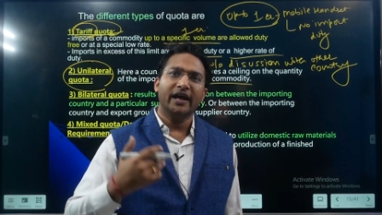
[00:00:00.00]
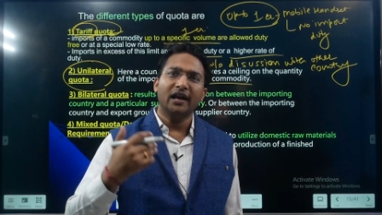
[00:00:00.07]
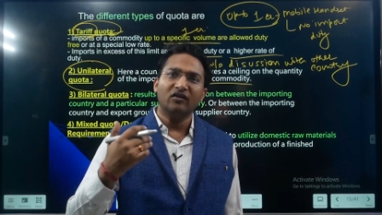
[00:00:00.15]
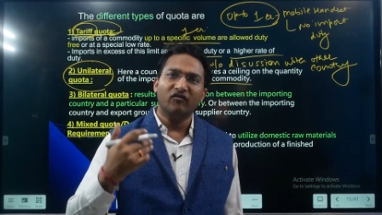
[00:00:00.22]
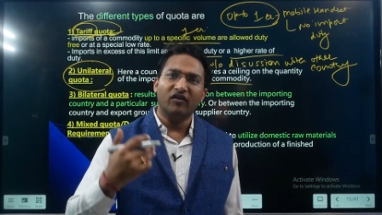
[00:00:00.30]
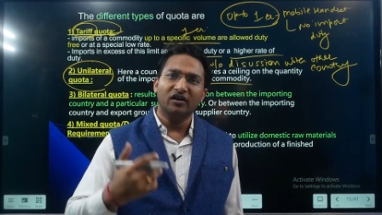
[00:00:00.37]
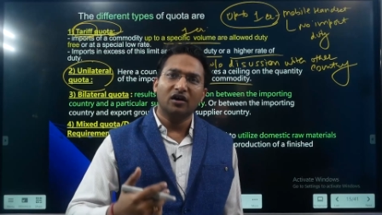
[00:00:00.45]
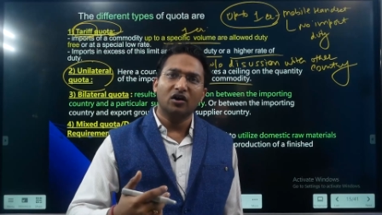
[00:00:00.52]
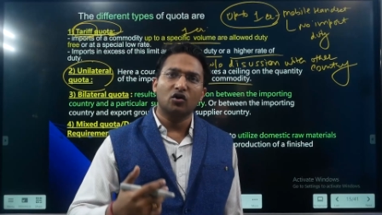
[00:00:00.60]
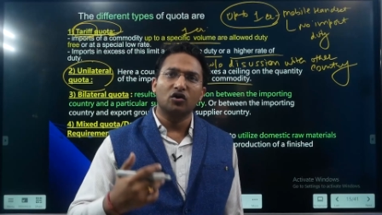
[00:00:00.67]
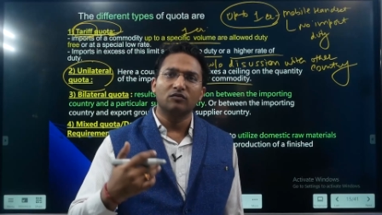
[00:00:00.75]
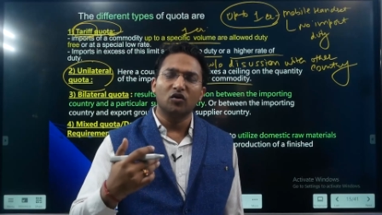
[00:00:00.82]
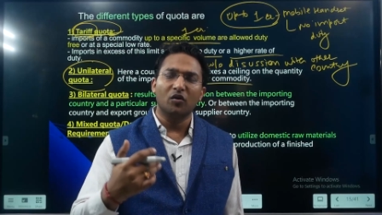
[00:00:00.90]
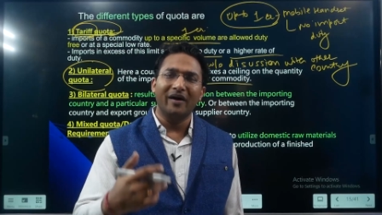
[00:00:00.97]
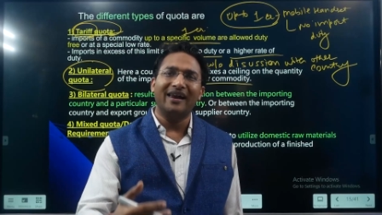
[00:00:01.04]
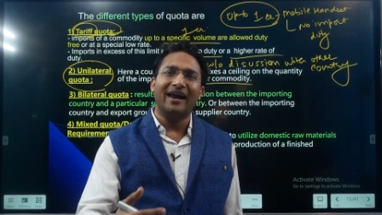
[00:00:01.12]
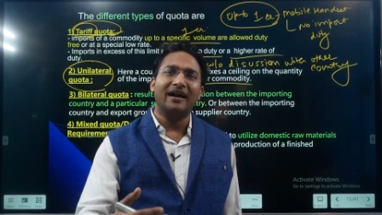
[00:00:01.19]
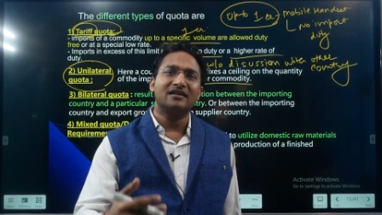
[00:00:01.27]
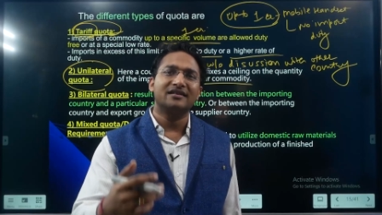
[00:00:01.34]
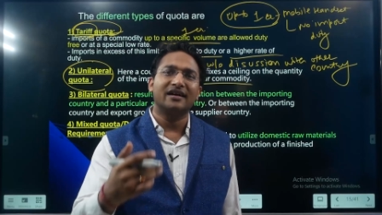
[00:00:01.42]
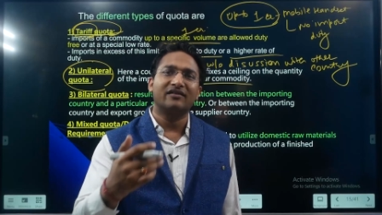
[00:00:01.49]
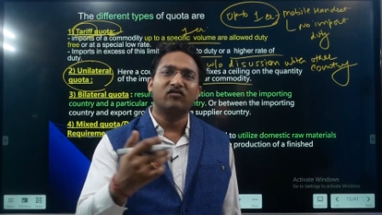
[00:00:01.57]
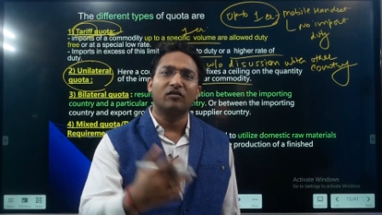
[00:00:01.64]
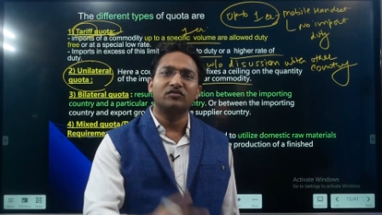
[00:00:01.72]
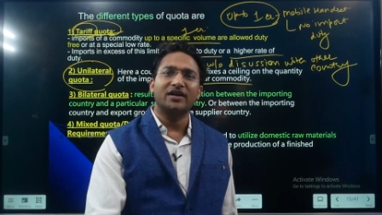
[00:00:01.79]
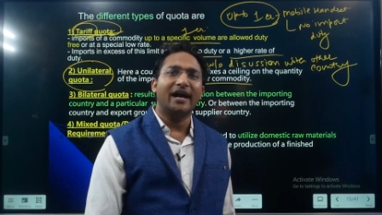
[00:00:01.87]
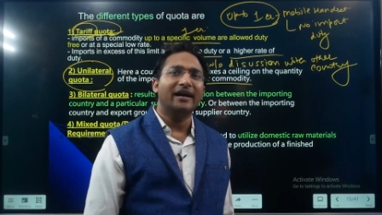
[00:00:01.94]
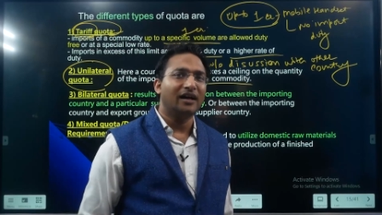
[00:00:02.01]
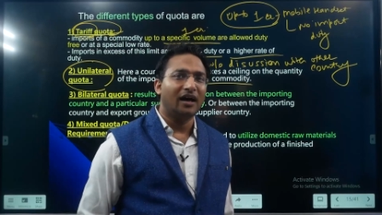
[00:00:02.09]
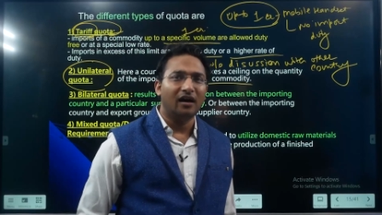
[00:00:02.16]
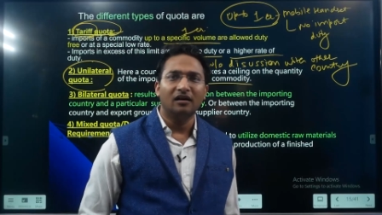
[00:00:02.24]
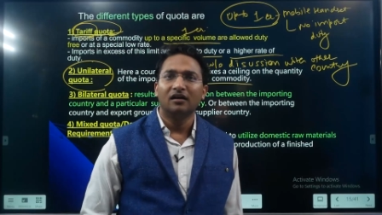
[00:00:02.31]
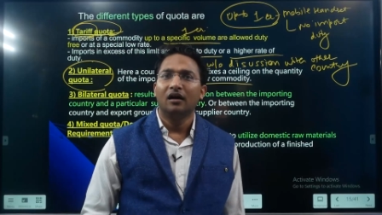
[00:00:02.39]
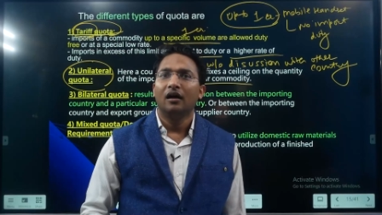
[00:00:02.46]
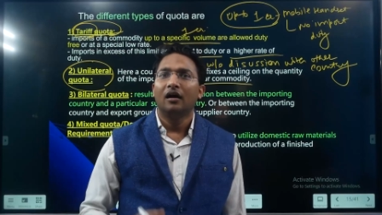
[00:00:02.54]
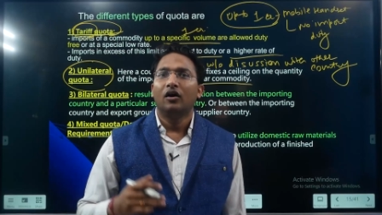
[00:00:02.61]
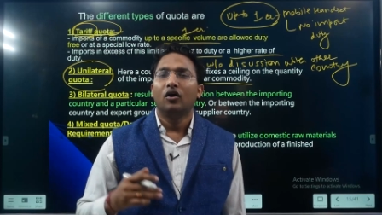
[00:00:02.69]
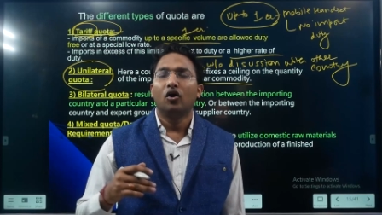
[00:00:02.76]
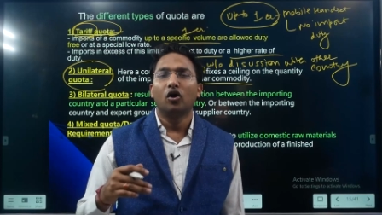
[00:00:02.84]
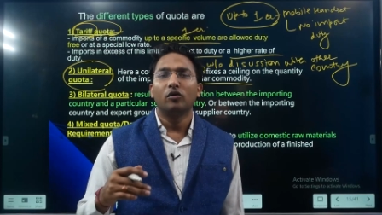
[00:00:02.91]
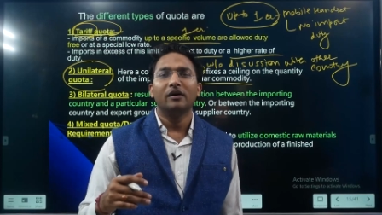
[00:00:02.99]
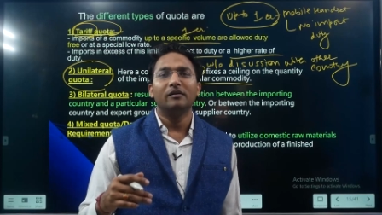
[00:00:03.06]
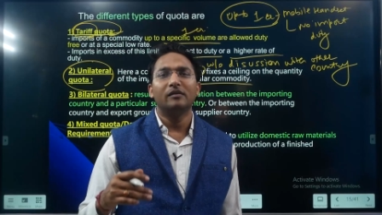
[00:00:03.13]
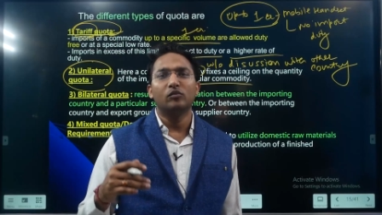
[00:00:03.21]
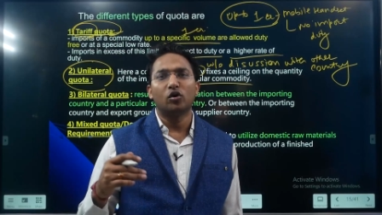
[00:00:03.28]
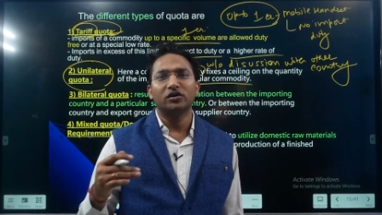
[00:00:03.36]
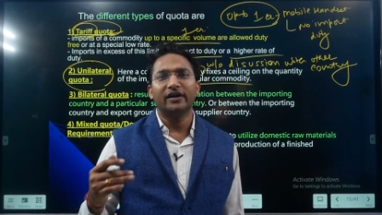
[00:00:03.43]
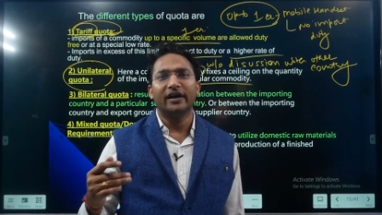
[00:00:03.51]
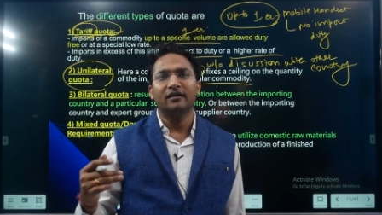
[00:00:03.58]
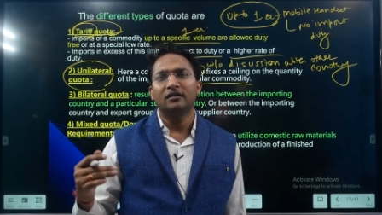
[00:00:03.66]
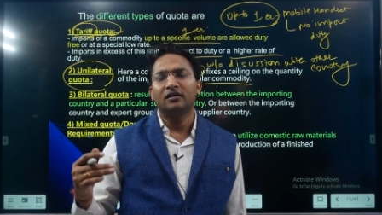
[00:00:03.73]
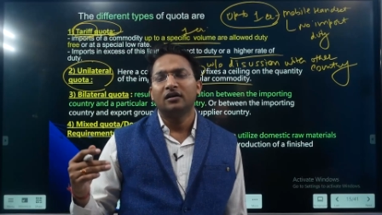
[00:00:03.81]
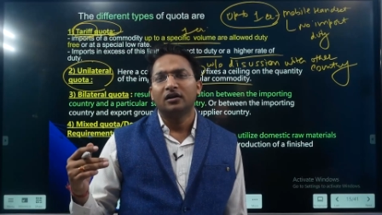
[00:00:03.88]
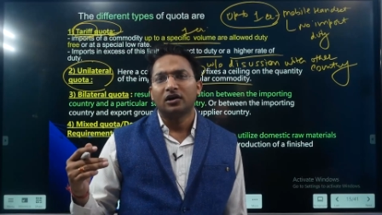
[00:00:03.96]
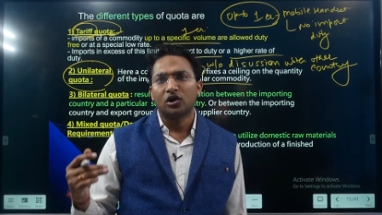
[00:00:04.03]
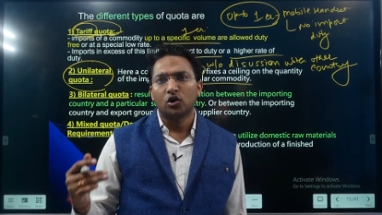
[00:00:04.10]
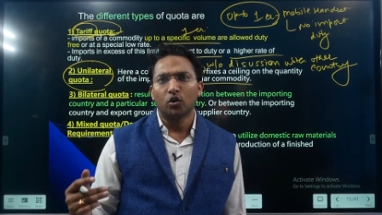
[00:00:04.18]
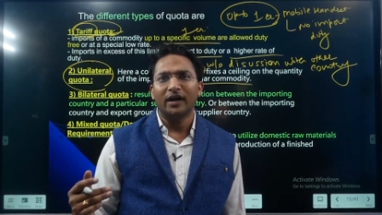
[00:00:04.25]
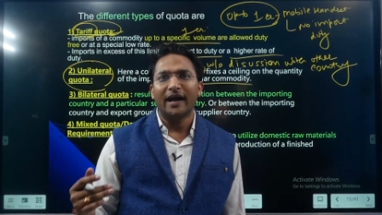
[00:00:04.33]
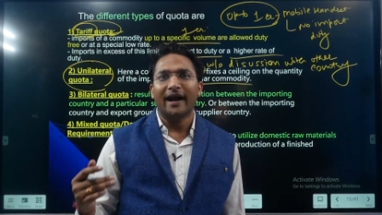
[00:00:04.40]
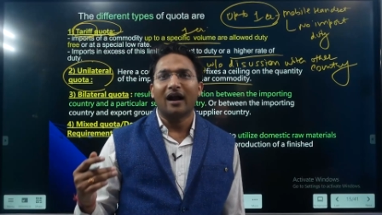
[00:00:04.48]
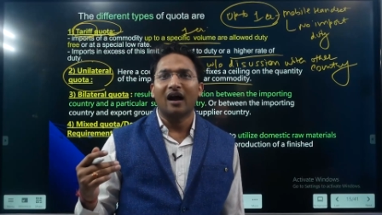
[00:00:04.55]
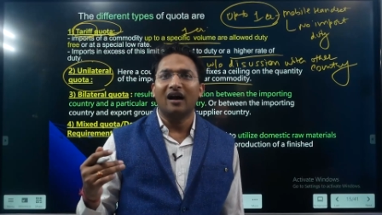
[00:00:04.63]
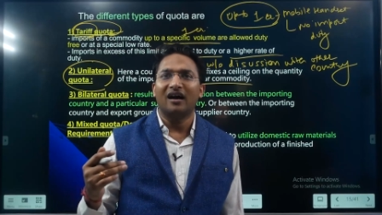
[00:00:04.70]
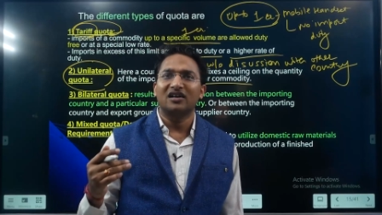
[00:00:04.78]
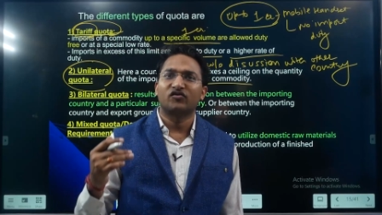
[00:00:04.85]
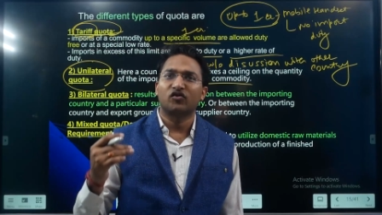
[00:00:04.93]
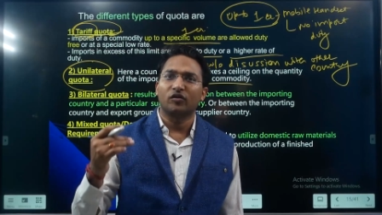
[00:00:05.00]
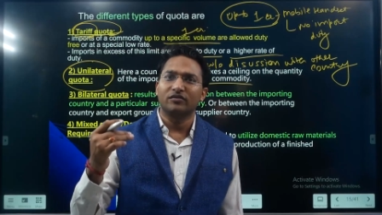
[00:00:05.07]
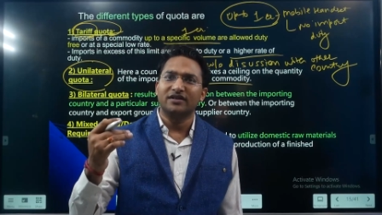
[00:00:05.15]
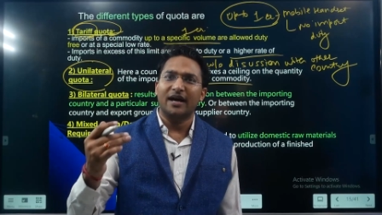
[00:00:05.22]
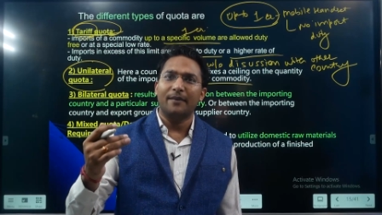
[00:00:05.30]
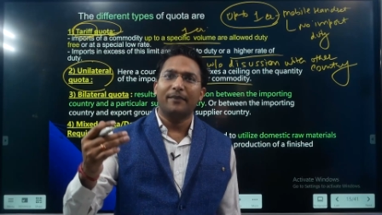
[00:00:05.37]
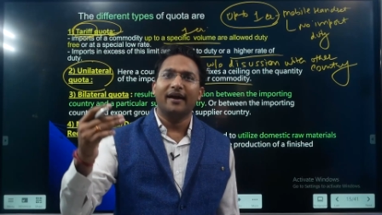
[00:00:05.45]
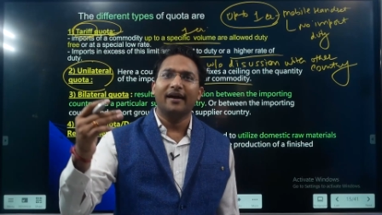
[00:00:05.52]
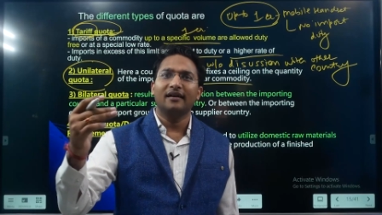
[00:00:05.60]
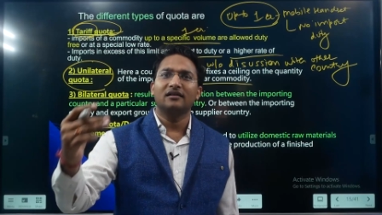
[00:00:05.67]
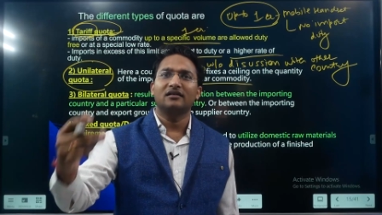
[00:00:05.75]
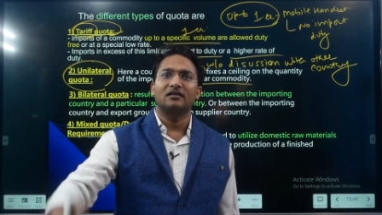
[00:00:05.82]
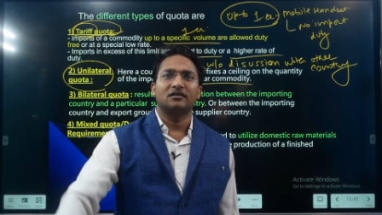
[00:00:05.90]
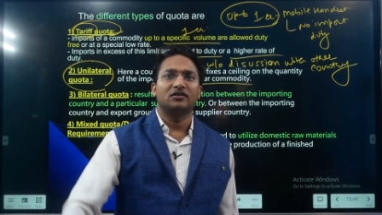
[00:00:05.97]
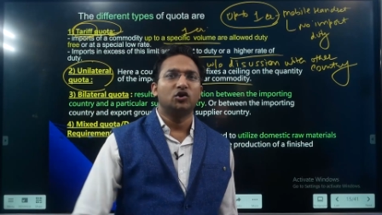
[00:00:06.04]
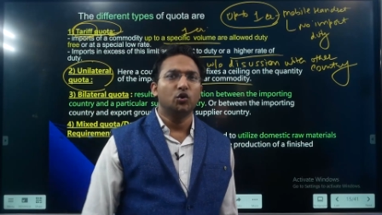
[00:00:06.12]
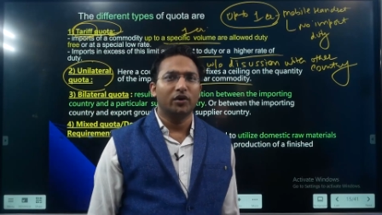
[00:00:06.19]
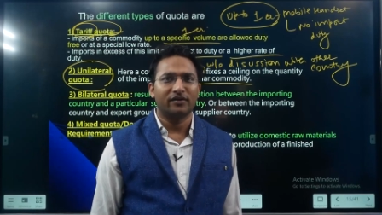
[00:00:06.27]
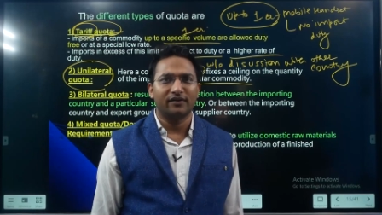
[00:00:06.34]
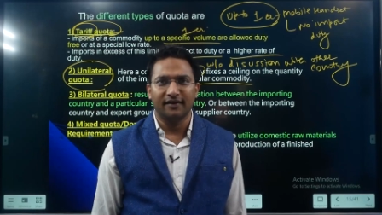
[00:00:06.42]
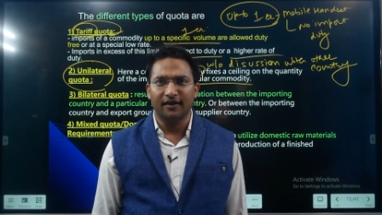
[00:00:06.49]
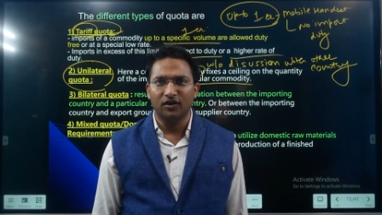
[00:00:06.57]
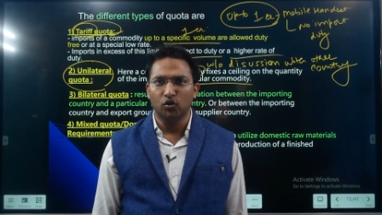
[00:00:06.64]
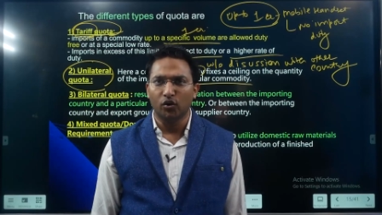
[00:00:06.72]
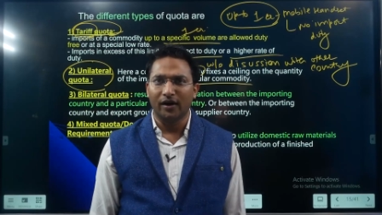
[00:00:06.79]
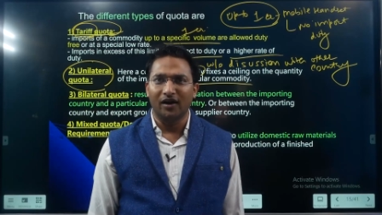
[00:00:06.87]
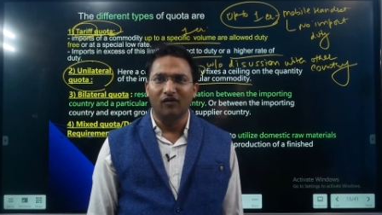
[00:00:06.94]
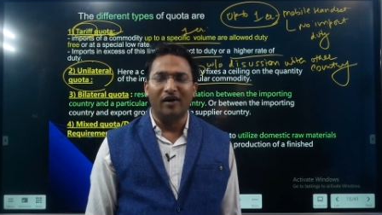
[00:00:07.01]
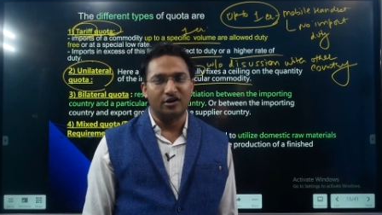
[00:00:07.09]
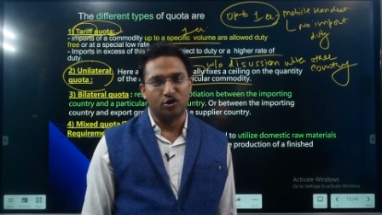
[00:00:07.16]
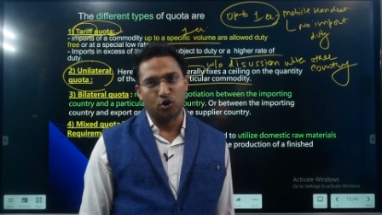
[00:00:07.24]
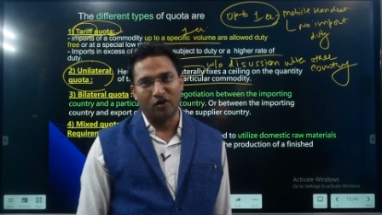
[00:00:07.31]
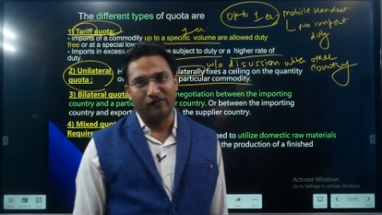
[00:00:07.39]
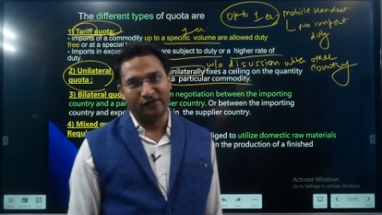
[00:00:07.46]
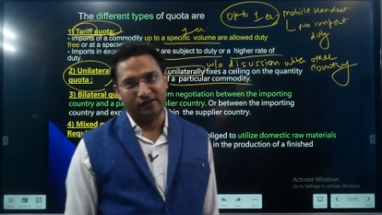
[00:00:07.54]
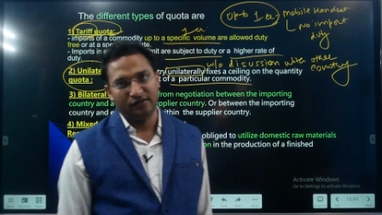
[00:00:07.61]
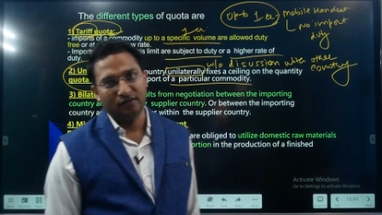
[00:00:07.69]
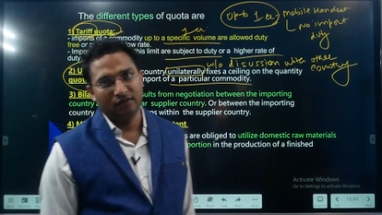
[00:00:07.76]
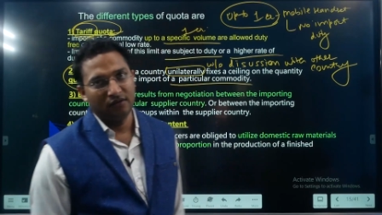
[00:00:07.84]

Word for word: than 1 crore mobile handset from China, or maybe more than 2 lakh cars from Japan, USA, UK, whatsoever.